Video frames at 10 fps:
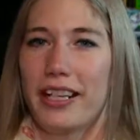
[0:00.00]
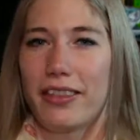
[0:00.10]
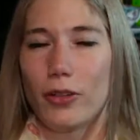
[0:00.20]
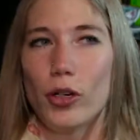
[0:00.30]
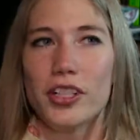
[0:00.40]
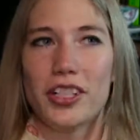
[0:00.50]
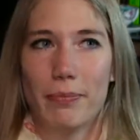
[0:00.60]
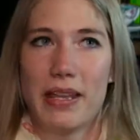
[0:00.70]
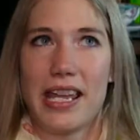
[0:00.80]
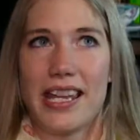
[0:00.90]
Like Thorne
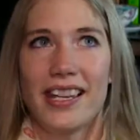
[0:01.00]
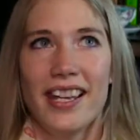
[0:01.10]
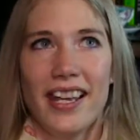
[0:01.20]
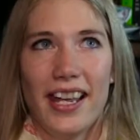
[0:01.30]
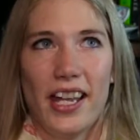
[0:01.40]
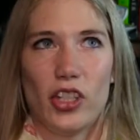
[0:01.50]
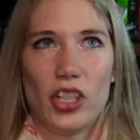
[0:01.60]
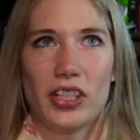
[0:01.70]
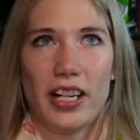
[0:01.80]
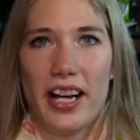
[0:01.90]
to me is
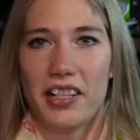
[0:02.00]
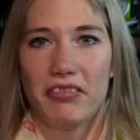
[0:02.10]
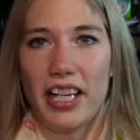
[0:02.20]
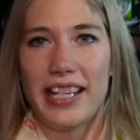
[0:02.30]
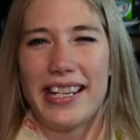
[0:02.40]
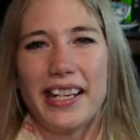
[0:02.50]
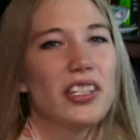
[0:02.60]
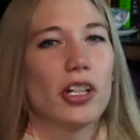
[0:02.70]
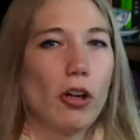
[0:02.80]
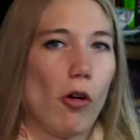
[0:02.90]
just kind of like he
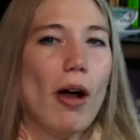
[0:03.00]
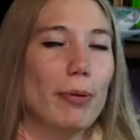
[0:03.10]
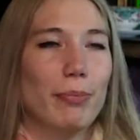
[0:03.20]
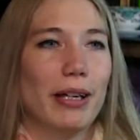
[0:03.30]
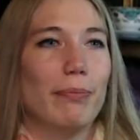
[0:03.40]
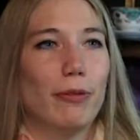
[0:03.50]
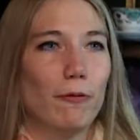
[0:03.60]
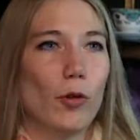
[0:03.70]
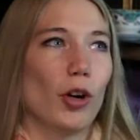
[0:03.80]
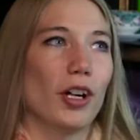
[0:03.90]
needs to grow up a bit
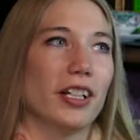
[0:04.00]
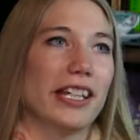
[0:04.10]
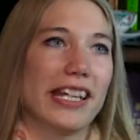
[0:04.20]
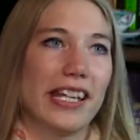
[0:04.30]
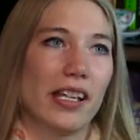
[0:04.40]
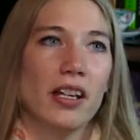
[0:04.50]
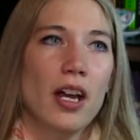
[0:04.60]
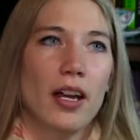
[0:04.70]
before he